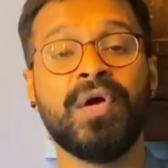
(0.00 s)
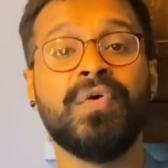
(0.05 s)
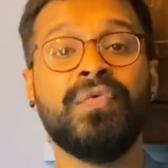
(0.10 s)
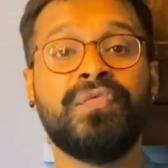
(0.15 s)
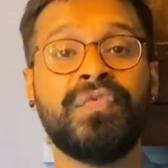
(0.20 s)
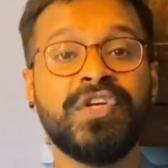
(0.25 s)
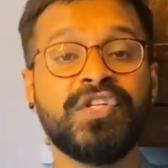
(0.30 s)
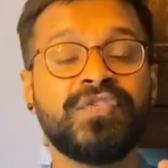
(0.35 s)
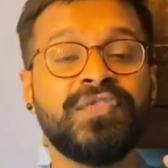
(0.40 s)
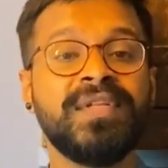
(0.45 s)

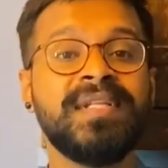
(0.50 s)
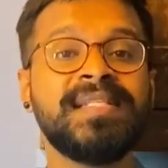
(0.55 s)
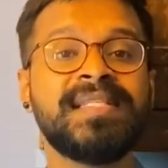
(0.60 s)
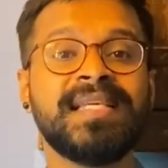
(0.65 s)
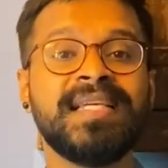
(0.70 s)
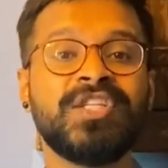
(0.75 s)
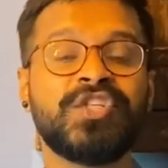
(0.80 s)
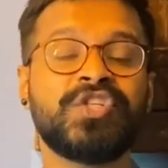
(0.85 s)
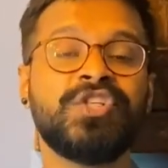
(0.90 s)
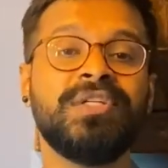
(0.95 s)

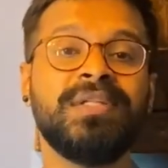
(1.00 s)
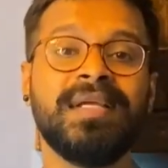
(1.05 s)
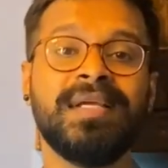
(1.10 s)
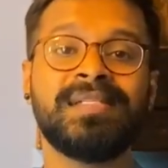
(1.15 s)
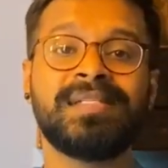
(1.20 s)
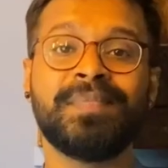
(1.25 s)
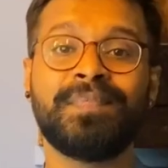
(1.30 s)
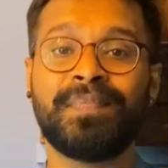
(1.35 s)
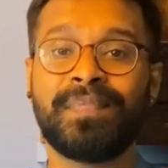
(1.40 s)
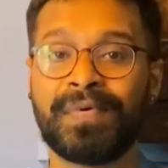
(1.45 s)
Visualization
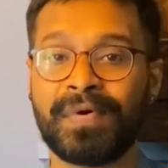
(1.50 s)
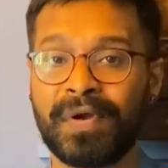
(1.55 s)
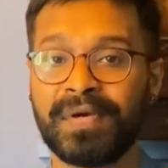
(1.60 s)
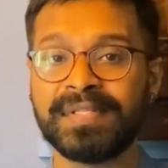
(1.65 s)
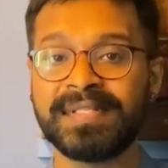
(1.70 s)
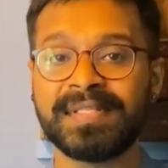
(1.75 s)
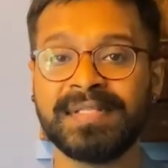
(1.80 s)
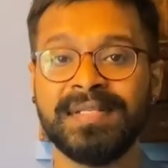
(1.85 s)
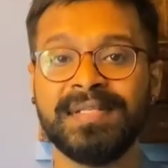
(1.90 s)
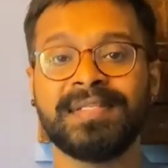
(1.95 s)
is a
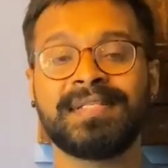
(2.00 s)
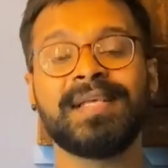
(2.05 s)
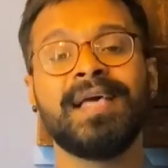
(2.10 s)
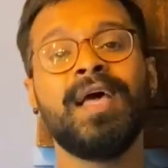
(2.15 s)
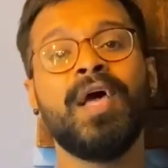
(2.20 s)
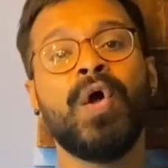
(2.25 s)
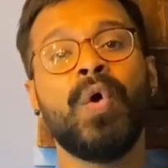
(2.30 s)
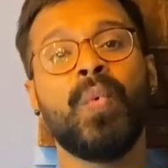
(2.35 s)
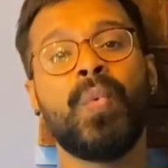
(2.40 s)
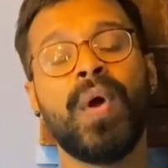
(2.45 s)
process
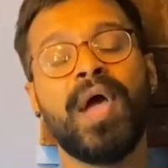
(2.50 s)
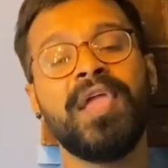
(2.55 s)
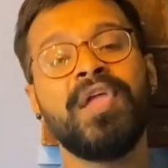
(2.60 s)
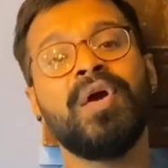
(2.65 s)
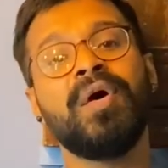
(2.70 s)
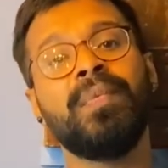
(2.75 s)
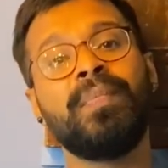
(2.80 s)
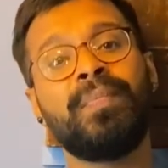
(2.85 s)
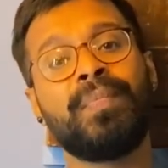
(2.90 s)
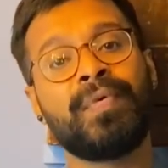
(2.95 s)
where
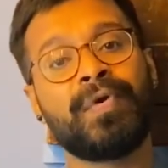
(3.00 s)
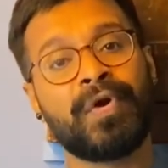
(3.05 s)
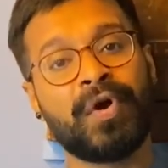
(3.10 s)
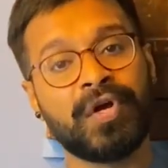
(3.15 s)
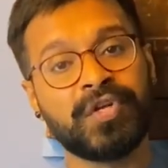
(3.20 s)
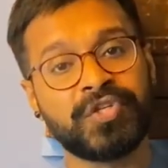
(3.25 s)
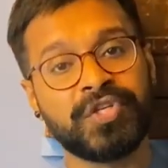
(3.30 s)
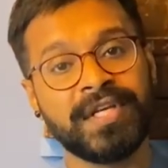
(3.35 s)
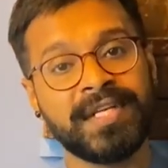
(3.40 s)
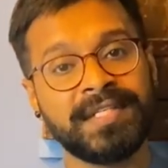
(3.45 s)
you're
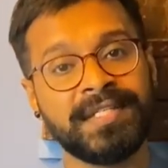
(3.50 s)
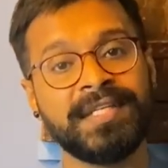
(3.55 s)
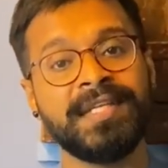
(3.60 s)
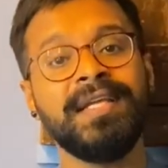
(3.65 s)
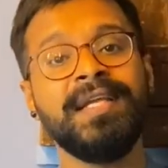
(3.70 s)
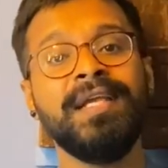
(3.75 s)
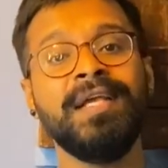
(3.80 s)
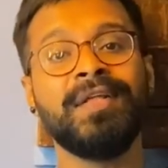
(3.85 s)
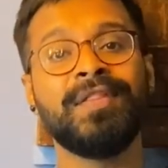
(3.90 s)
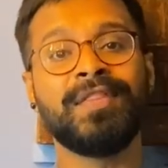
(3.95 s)

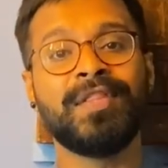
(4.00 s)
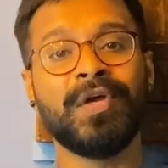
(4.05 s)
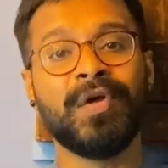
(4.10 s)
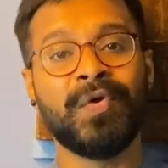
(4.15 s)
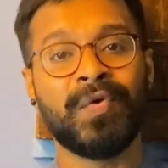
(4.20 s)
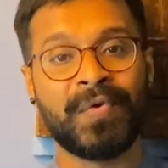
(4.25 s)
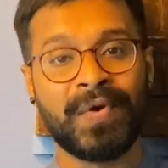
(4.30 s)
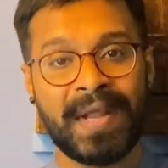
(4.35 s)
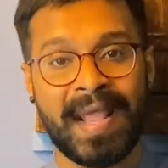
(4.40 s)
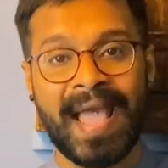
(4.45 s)
projecting the
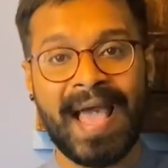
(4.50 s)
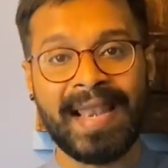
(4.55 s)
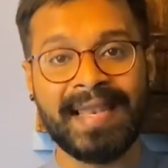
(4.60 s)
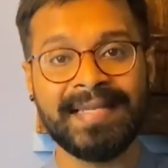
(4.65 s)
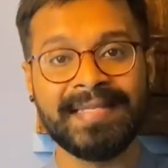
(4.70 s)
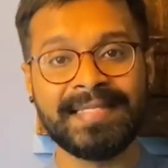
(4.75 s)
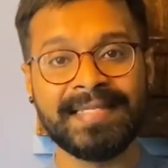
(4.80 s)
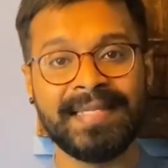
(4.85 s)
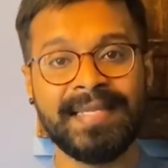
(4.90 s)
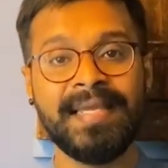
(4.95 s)

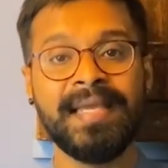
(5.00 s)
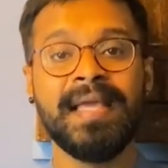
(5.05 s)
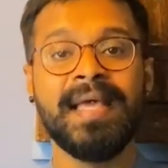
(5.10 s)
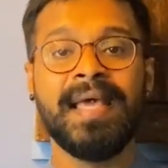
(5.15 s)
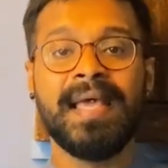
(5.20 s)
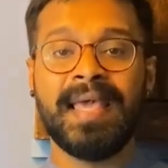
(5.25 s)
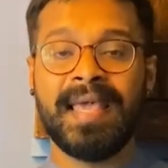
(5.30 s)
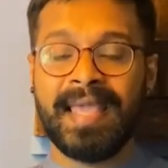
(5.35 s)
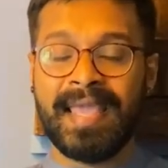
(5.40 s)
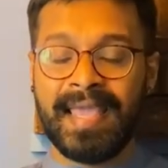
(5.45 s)
reality
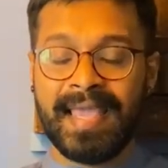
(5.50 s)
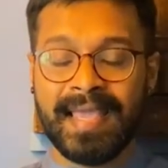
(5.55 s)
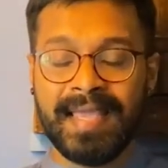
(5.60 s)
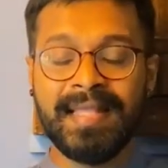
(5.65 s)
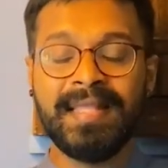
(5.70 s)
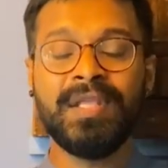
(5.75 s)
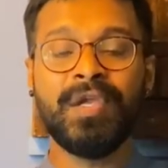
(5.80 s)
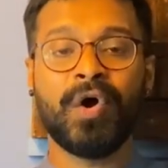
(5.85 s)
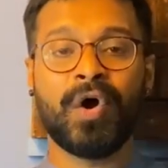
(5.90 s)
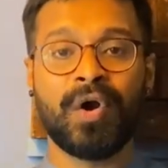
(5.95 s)

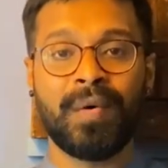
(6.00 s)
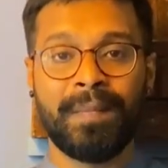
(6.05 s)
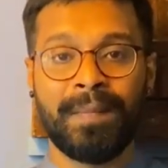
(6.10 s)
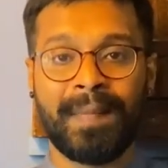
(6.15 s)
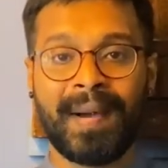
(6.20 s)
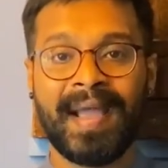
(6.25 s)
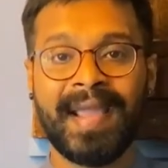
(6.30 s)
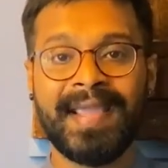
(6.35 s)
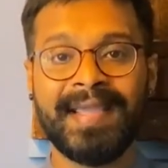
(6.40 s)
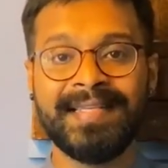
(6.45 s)
in your
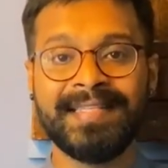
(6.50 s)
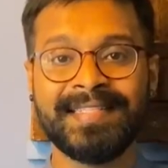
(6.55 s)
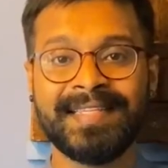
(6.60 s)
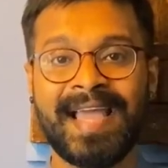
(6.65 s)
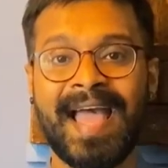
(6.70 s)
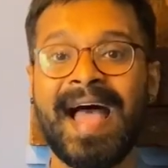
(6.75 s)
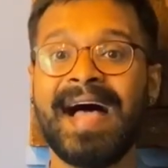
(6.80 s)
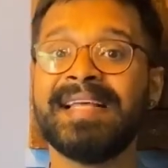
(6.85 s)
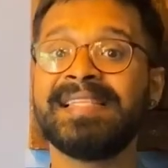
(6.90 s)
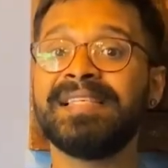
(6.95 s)
mind
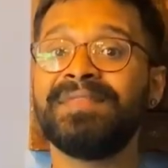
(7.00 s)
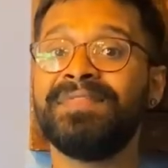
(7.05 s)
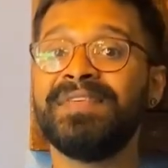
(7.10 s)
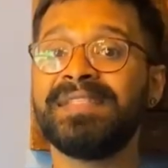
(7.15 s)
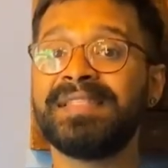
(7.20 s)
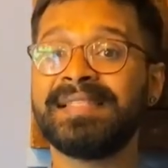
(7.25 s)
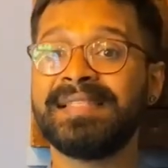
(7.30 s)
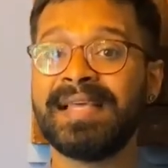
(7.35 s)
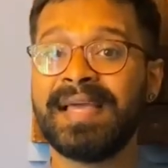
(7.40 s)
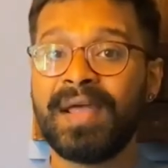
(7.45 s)
as if
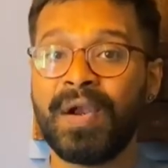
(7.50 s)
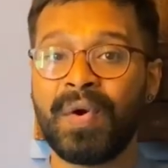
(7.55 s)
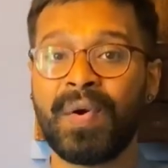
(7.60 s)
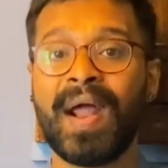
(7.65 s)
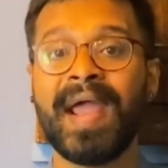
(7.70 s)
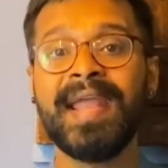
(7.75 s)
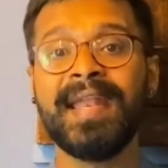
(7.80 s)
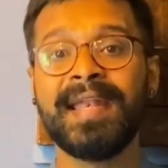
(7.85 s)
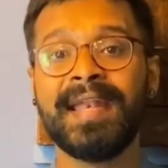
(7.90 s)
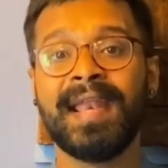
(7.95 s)
it's
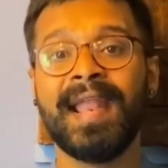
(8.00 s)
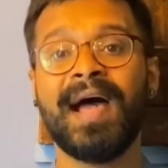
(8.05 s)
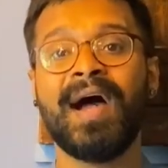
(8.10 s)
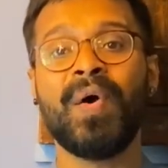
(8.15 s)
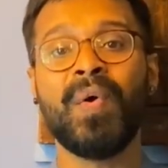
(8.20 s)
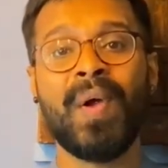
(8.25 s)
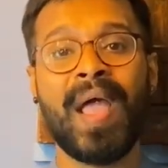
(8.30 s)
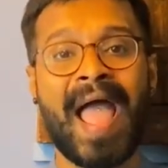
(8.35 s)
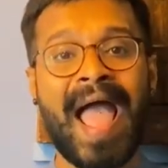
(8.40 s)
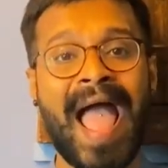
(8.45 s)
right
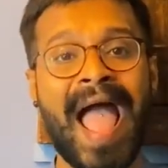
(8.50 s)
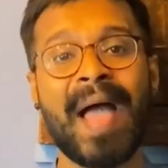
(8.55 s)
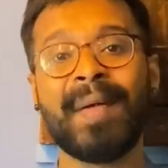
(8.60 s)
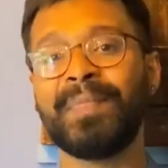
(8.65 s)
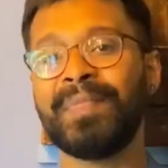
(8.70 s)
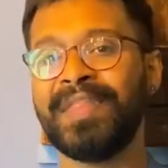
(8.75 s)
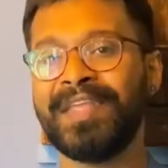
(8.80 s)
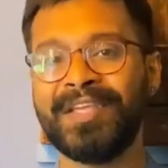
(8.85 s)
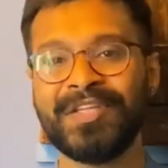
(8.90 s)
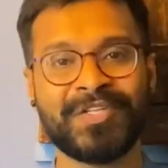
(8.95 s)
now
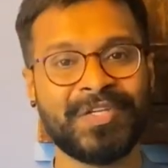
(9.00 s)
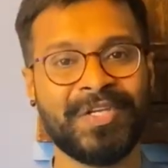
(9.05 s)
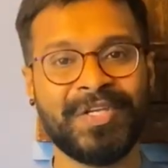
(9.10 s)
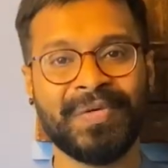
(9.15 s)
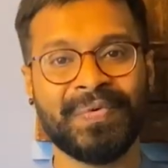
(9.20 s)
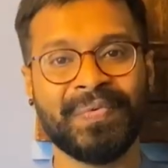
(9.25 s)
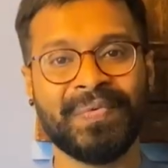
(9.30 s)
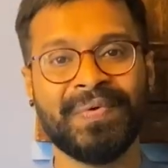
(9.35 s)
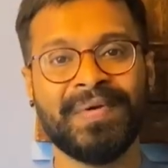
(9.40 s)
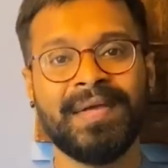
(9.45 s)
happening to
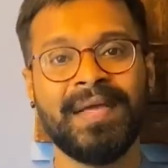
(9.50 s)
you.